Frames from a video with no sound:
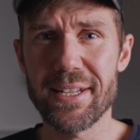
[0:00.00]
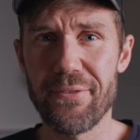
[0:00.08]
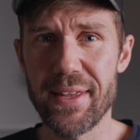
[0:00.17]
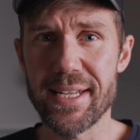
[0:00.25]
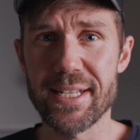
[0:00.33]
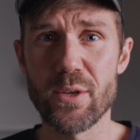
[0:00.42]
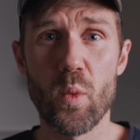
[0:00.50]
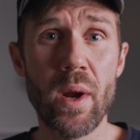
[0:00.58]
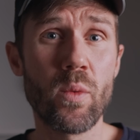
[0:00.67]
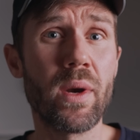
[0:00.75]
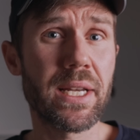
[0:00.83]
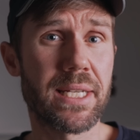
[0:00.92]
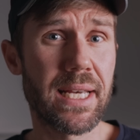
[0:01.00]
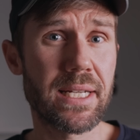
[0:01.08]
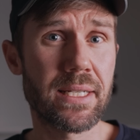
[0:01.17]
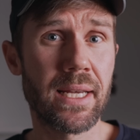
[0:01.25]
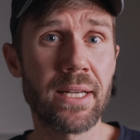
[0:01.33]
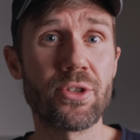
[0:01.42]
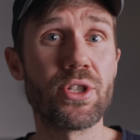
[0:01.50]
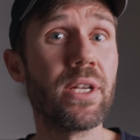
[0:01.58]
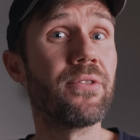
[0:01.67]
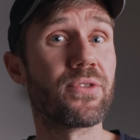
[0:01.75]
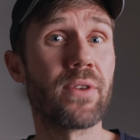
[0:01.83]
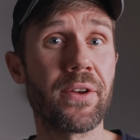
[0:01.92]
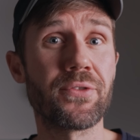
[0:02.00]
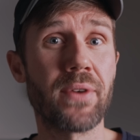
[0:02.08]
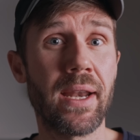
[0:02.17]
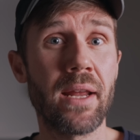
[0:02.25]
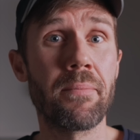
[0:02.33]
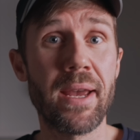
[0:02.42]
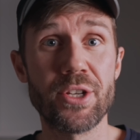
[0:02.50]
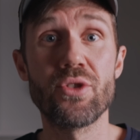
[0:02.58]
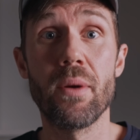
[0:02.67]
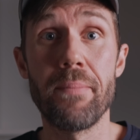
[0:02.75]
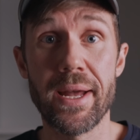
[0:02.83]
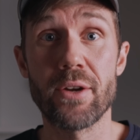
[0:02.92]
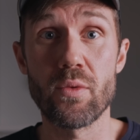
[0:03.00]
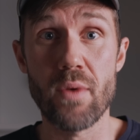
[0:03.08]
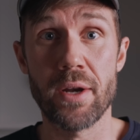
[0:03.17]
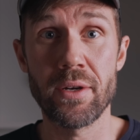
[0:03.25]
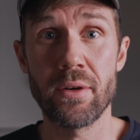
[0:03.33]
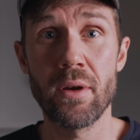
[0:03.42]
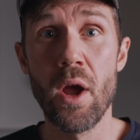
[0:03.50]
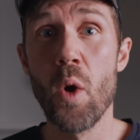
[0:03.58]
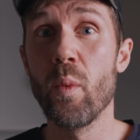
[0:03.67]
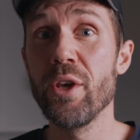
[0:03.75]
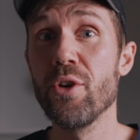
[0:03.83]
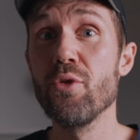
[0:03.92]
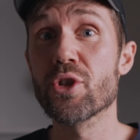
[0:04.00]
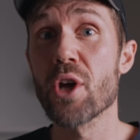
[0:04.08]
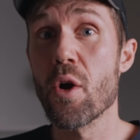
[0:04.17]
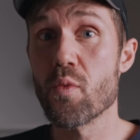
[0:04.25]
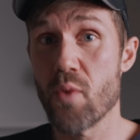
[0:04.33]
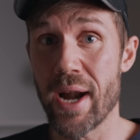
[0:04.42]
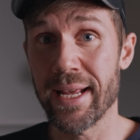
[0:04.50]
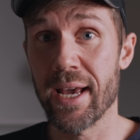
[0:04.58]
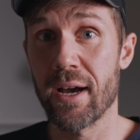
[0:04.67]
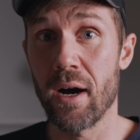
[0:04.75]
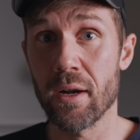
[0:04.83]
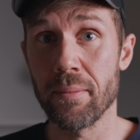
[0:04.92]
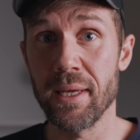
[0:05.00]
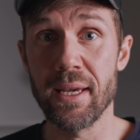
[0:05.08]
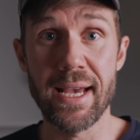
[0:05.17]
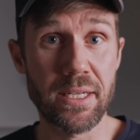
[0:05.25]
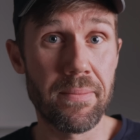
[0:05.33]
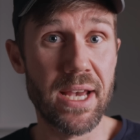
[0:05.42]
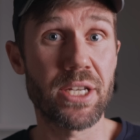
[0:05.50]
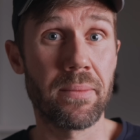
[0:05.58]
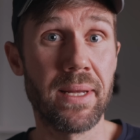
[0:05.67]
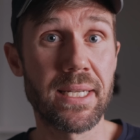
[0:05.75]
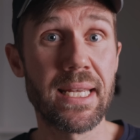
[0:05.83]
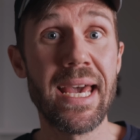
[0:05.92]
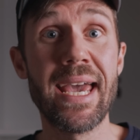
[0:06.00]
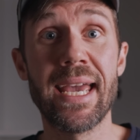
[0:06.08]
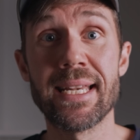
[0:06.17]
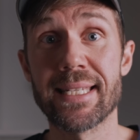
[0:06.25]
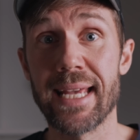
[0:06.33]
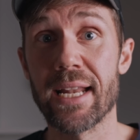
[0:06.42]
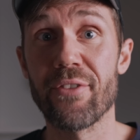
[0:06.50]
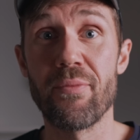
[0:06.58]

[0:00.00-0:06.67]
of this, when we're testing to see if strength training makes you a better runner, we use running economy as a measurement instead of